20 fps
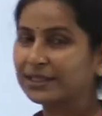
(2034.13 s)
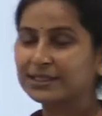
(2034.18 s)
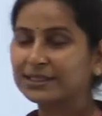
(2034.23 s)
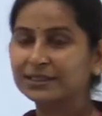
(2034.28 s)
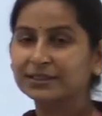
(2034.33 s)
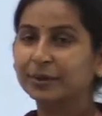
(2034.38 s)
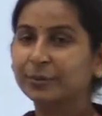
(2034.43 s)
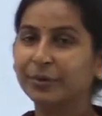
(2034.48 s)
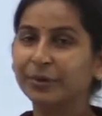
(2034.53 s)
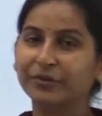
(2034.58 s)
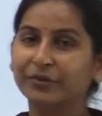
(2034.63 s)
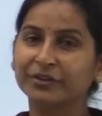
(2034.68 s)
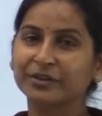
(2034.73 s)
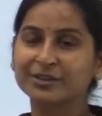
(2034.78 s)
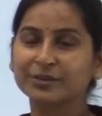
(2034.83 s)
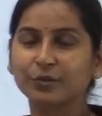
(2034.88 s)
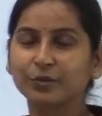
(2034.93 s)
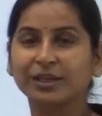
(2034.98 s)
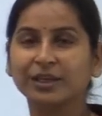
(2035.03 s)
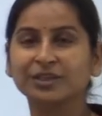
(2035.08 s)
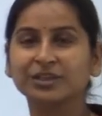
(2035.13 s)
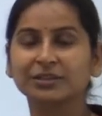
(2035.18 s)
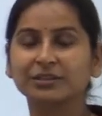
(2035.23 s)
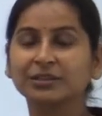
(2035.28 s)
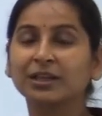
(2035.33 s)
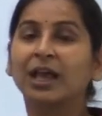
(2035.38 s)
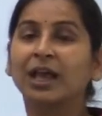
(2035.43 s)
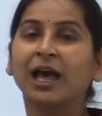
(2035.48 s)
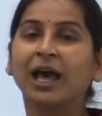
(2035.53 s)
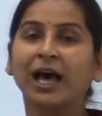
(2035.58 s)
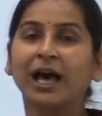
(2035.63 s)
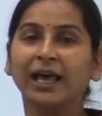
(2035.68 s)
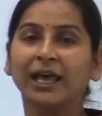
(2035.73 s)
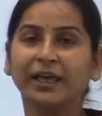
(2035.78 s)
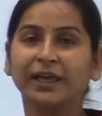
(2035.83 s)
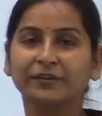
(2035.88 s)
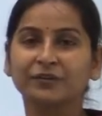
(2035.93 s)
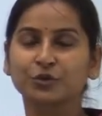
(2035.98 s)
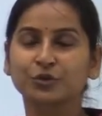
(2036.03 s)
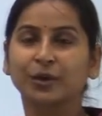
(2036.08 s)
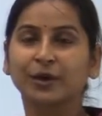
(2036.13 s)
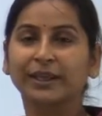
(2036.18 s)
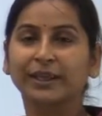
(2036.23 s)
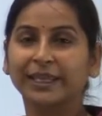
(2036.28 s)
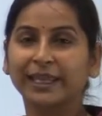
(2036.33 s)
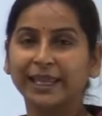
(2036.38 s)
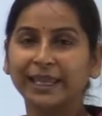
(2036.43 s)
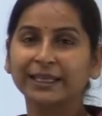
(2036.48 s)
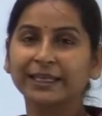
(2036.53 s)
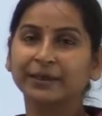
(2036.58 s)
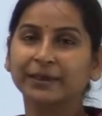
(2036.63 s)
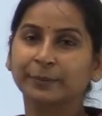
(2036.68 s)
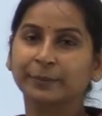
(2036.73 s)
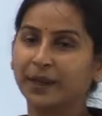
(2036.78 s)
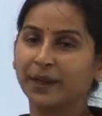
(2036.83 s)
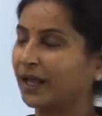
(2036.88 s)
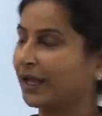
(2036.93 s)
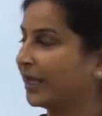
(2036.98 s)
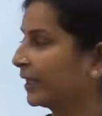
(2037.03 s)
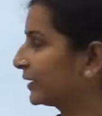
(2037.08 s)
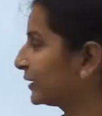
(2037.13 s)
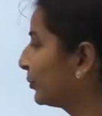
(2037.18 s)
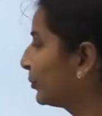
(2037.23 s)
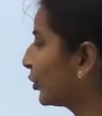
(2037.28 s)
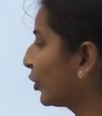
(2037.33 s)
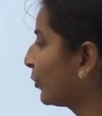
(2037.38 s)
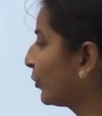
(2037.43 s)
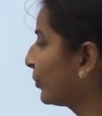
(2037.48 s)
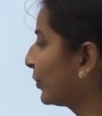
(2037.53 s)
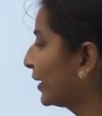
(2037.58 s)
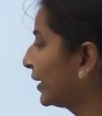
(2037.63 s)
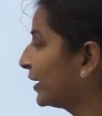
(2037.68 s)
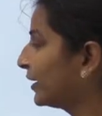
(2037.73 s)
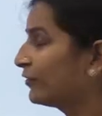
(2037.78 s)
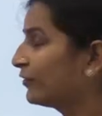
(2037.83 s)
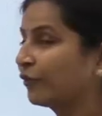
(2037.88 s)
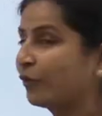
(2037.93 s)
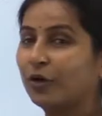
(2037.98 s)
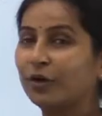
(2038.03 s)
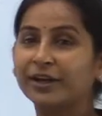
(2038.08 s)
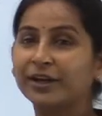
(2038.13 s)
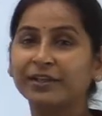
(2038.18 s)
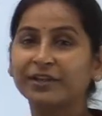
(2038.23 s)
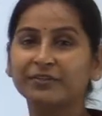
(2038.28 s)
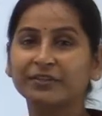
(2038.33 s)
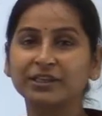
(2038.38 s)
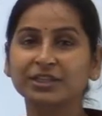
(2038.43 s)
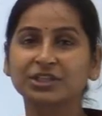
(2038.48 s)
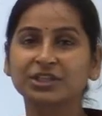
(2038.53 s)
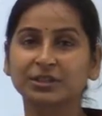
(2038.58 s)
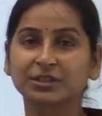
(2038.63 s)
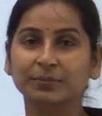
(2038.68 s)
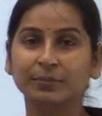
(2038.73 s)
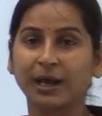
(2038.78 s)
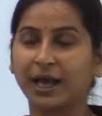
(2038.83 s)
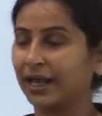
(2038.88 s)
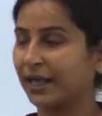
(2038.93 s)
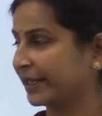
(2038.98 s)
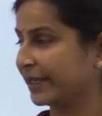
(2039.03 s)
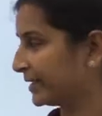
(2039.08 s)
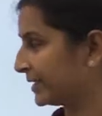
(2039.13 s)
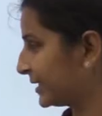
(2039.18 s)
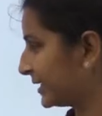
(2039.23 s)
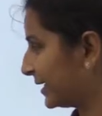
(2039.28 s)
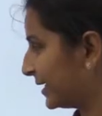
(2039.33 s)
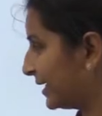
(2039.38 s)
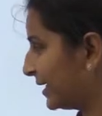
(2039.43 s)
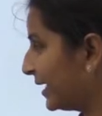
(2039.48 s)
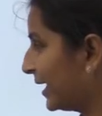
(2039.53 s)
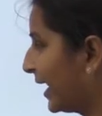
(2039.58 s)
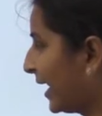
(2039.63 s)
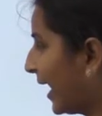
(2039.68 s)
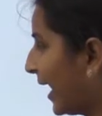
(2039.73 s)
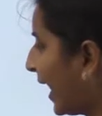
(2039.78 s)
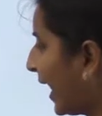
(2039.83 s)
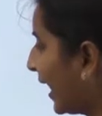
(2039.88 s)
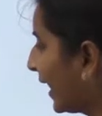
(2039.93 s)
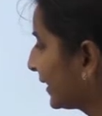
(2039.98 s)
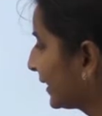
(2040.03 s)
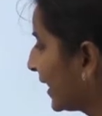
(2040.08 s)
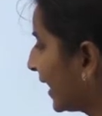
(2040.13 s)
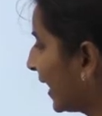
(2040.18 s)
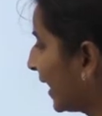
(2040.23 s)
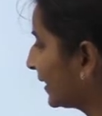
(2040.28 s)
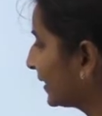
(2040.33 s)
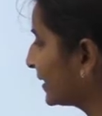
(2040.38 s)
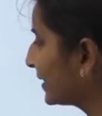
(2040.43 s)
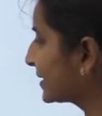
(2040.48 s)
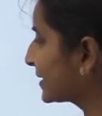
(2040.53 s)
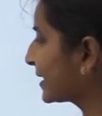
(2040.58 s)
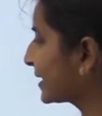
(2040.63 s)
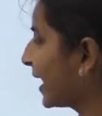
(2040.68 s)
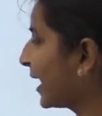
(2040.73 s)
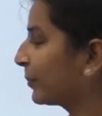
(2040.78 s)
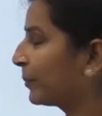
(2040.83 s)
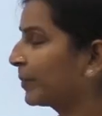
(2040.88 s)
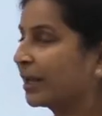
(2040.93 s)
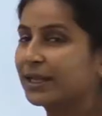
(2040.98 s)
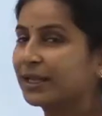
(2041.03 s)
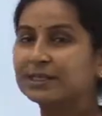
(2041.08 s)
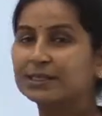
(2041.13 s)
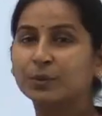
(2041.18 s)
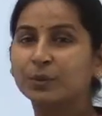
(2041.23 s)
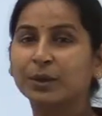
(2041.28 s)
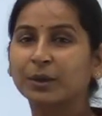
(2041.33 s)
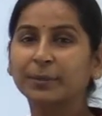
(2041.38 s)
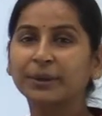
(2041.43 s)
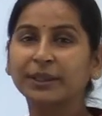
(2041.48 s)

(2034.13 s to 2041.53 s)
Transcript: in the previous question, I have to again apply the property for division by t, and then this Laplace will be